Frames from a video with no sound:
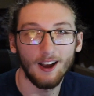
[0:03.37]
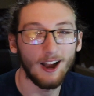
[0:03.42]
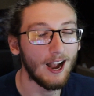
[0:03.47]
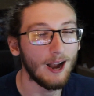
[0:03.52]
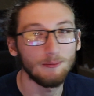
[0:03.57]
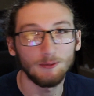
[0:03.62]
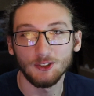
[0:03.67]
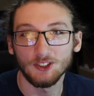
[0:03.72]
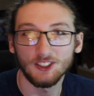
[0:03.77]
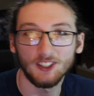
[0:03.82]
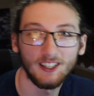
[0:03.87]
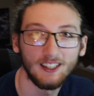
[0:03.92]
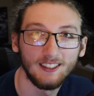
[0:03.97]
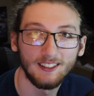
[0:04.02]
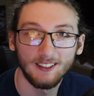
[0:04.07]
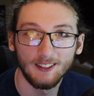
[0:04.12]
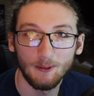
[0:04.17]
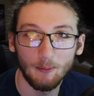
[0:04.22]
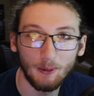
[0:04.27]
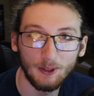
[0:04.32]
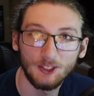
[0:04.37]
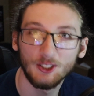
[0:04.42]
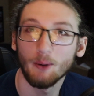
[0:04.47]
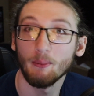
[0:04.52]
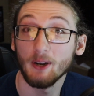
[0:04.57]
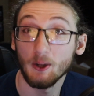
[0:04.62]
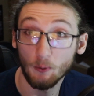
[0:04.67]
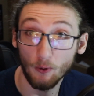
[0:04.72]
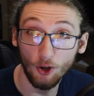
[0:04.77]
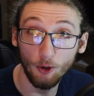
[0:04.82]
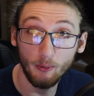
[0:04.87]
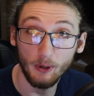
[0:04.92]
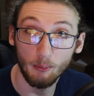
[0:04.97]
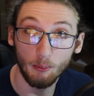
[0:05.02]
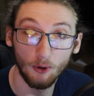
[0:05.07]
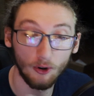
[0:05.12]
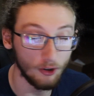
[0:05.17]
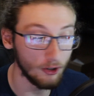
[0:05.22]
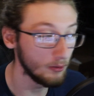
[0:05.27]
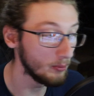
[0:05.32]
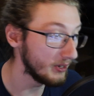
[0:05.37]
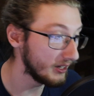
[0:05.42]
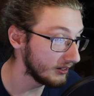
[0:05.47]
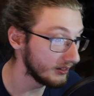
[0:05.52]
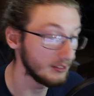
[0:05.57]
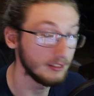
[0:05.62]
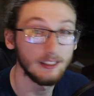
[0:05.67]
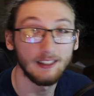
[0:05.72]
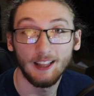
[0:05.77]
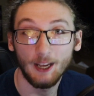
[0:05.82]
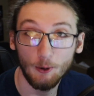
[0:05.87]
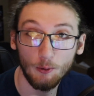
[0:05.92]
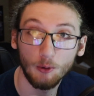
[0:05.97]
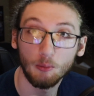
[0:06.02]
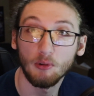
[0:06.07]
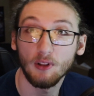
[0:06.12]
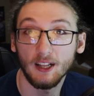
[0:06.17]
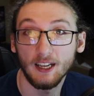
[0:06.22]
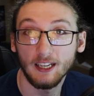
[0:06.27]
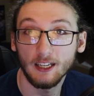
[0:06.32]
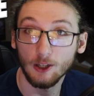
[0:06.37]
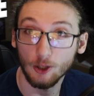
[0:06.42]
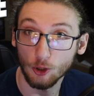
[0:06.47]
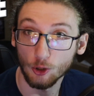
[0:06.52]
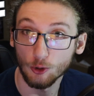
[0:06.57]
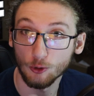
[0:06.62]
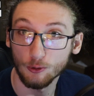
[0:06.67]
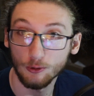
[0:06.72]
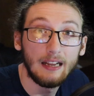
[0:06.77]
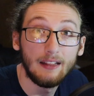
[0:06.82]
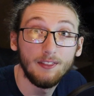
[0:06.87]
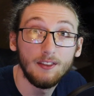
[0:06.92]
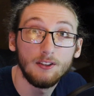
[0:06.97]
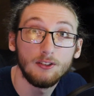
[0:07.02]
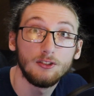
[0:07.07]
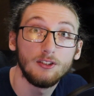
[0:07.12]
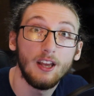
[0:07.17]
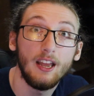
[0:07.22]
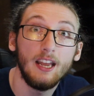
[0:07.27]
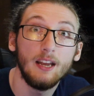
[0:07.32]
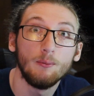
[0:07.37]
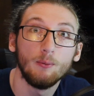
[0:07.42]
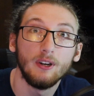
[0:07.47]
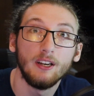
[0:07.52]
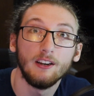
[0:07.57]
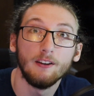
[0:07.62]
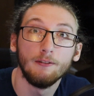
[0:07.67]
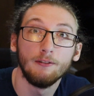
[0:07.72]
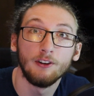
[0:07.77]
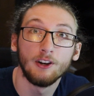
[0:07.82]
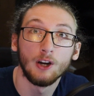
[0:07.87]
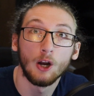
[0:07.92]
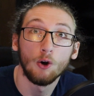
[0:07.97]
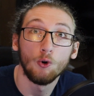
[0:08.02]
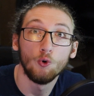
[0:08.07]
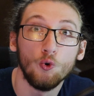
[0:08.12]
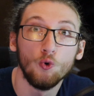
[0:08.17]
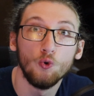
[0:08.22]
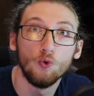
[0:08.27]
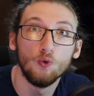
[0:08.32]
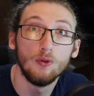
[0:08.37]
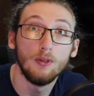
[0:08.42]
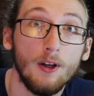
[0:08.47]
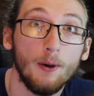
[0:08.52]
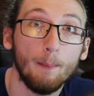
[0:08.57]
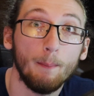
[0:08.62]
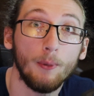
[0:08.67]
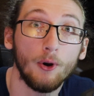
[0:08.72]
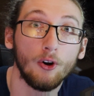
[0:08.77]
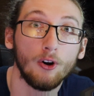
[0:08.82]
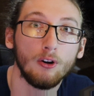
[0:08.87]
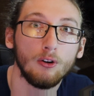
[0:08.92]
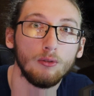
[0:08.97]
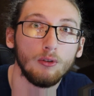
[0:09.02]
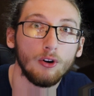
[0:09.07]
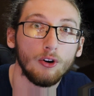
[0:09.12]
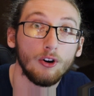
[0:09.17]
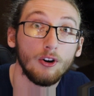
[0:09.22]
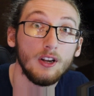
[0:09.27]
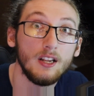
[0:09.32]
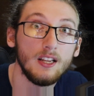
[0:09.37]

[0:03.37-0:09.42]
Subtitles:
I'm just kidding, but somebody will be murdered because today we're playing Clue. In this game, we need to figure out who the murderer